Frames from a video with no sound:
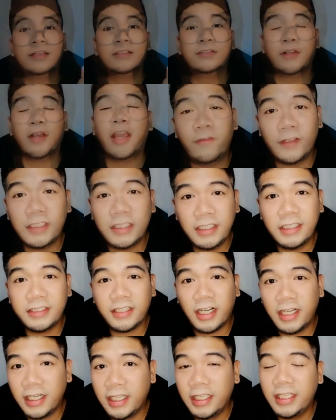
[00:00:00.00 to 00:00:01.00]
So I
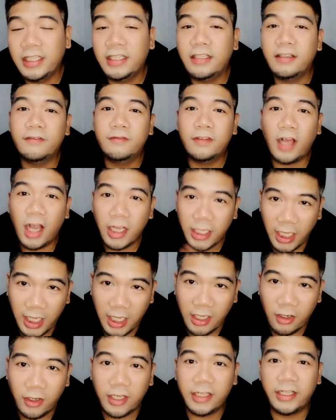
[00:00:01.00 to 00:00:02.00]
officially started
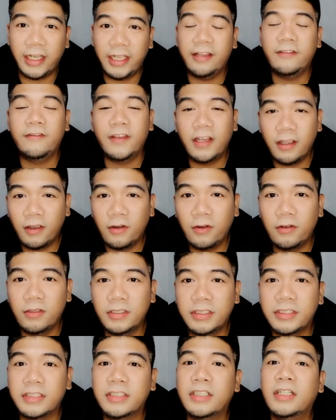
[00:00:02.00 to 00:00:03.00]
vlogging or creating
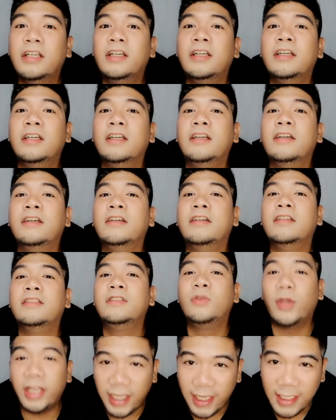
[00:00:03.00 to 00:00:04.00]
videos
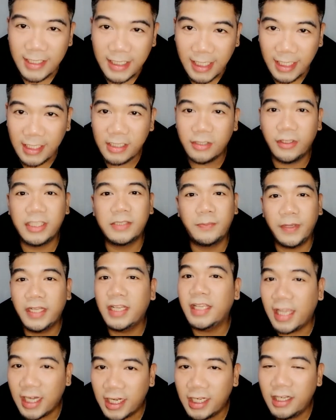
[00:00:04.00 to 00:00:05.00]
twenty eighteen, so it's
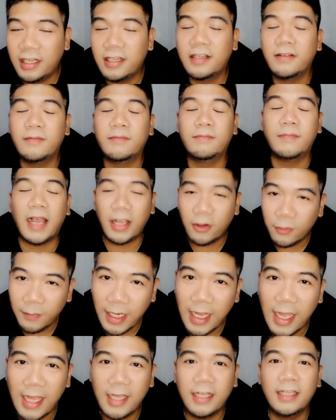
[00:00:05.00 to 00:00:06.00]
been a year,
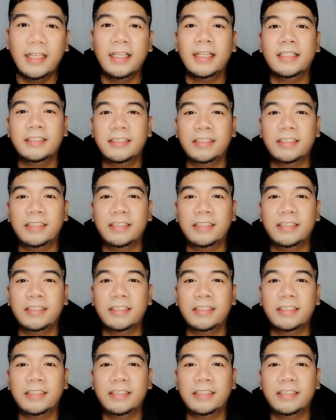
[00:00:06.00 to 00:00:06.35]
bago pa lang.